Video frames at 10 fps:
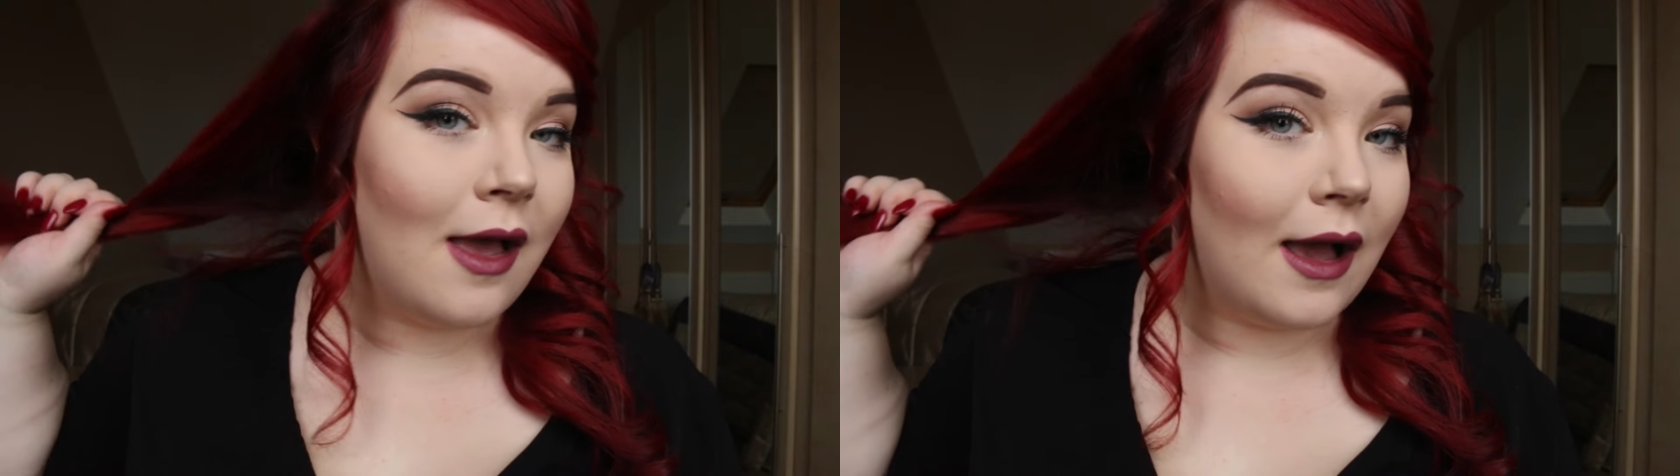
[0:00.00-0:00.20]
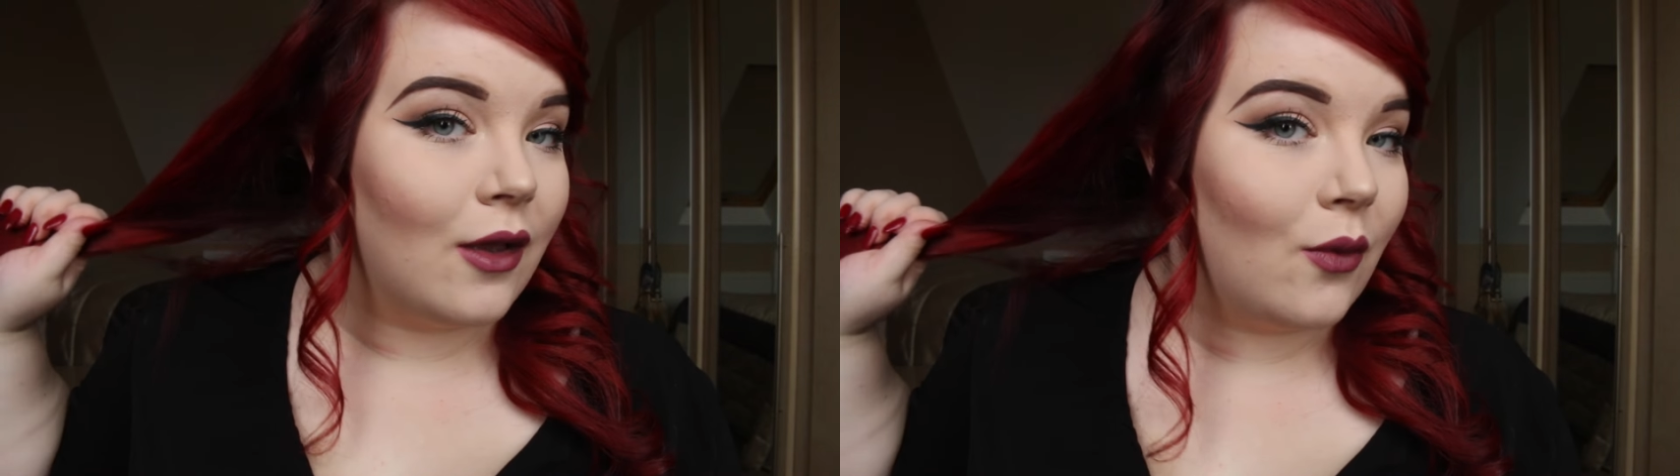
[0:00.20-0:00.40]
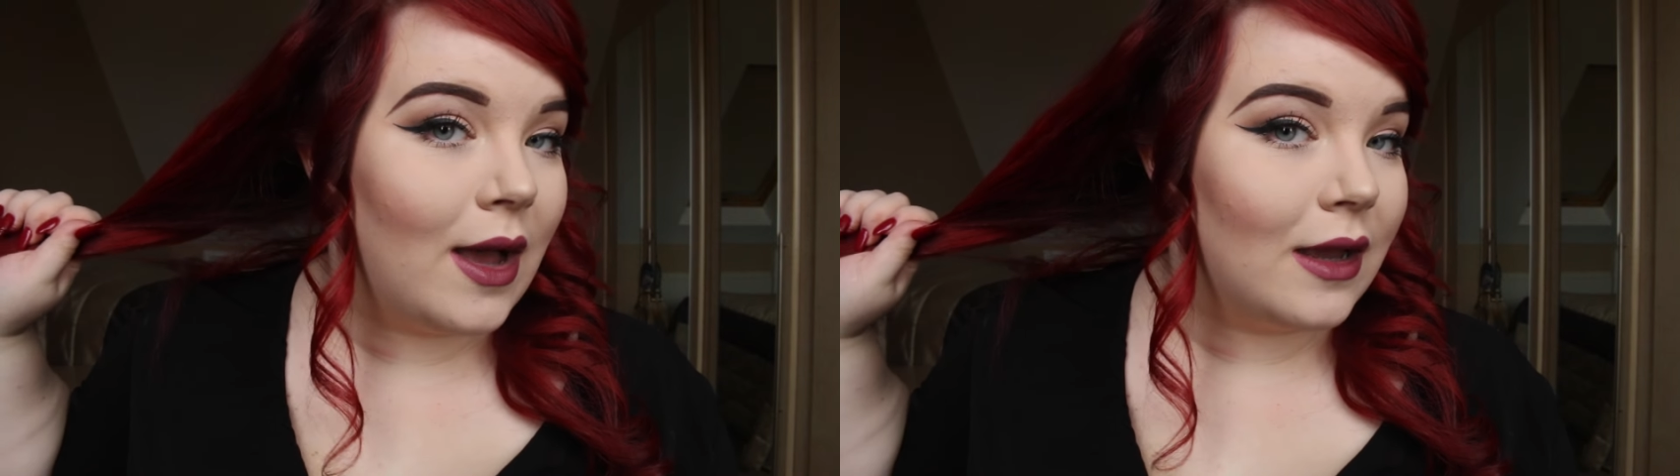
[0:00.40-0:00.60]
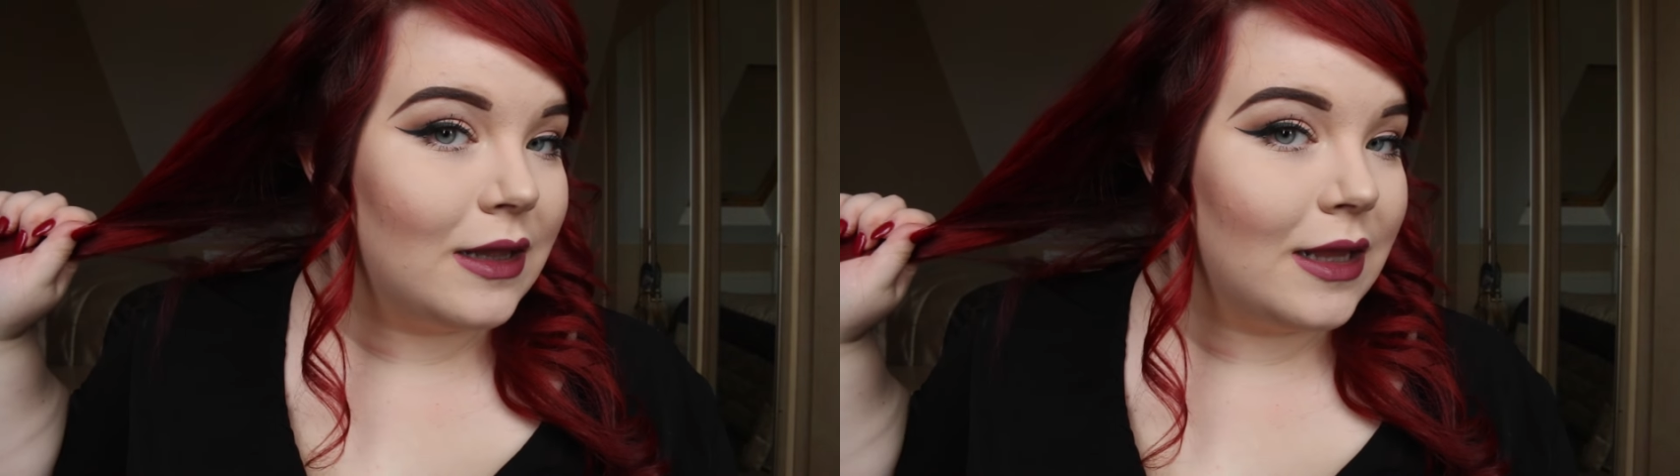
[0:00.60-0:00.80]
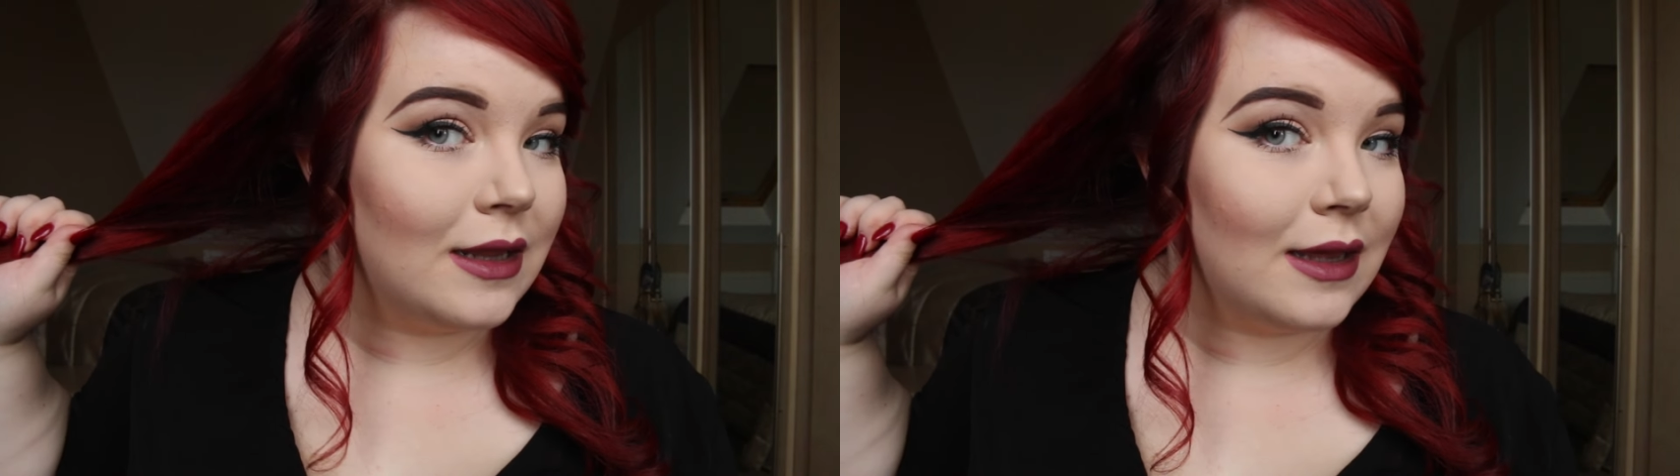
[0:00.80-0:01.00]
I can quite
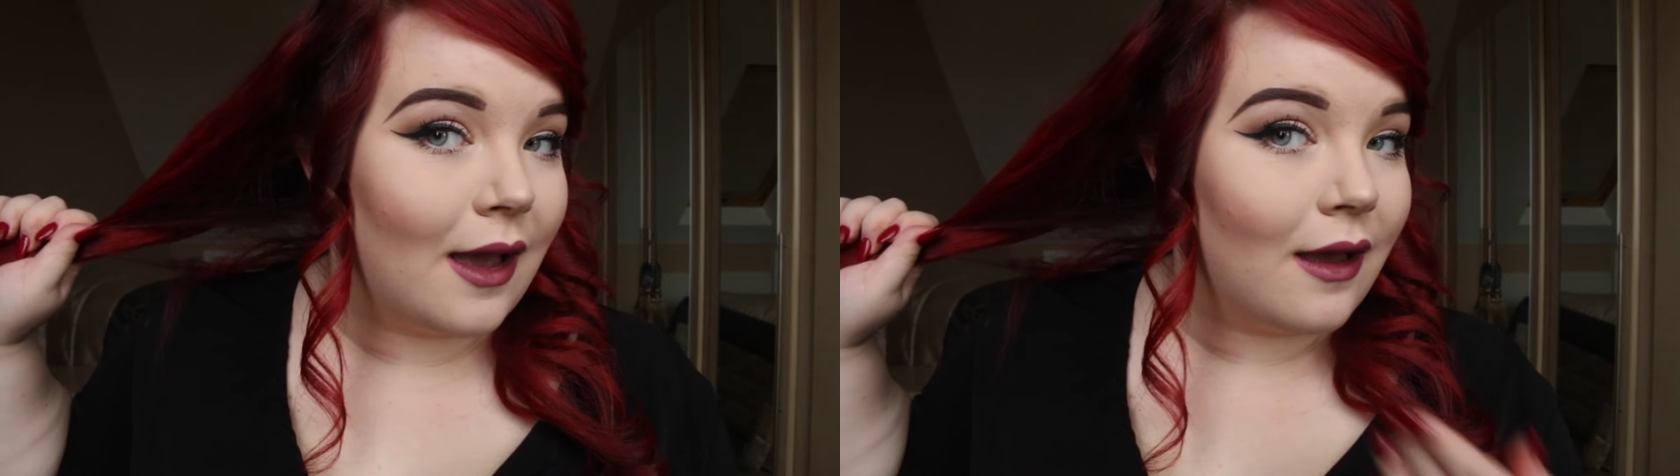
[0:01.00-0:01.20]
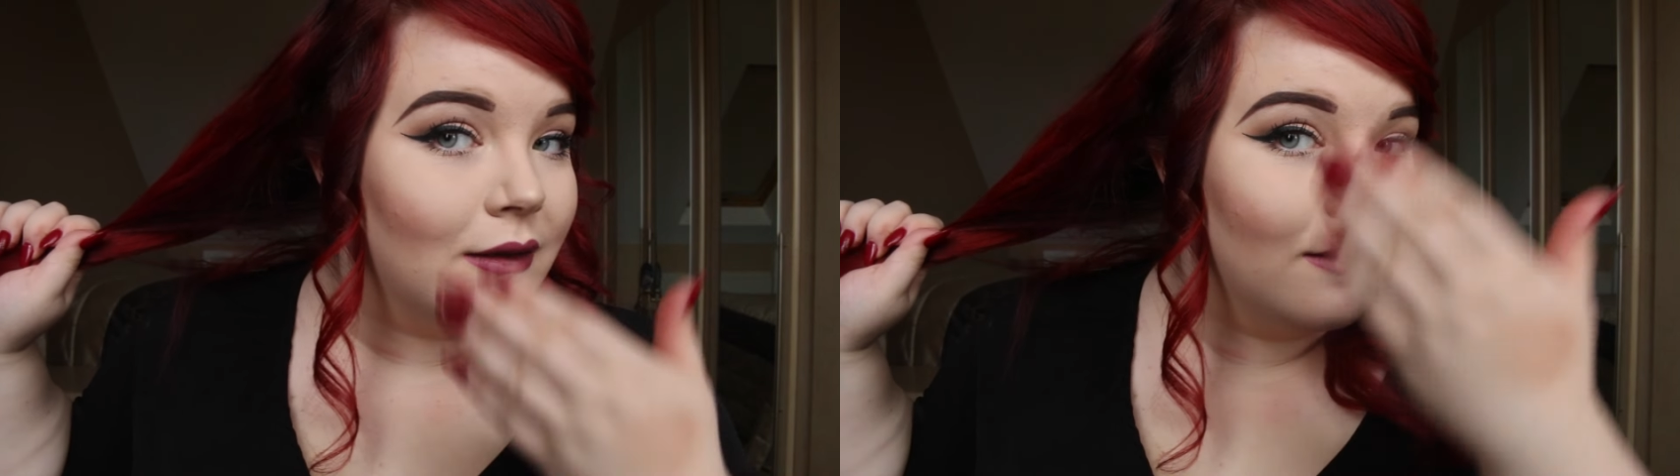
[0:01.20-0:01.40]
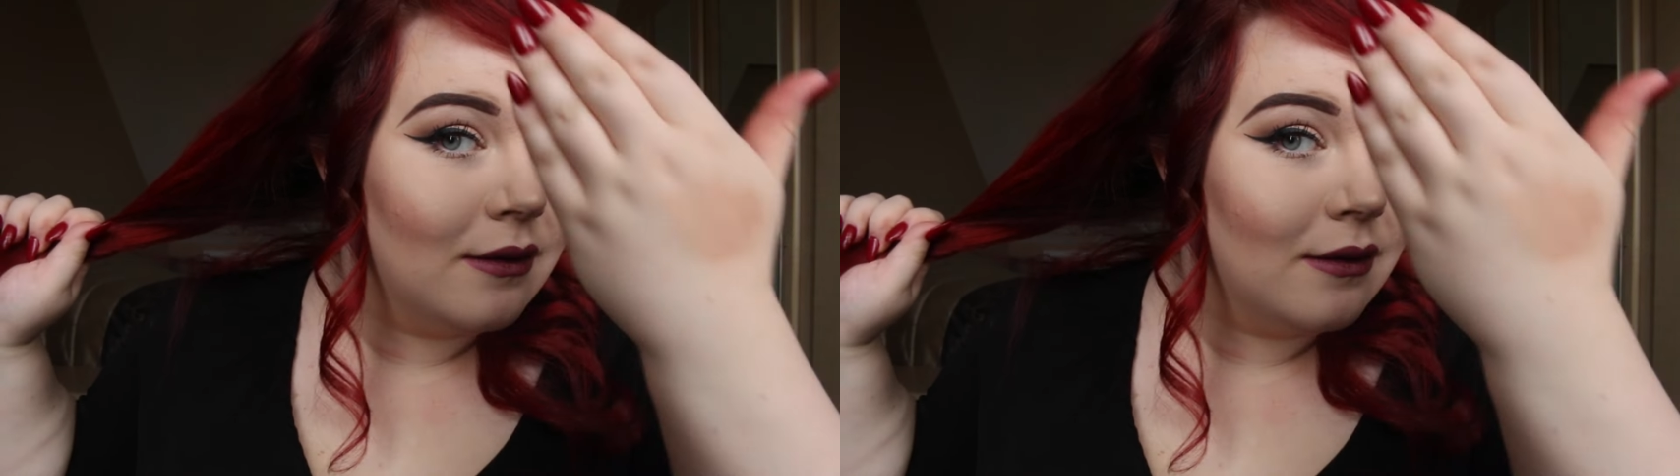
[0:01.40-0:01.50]
clearly get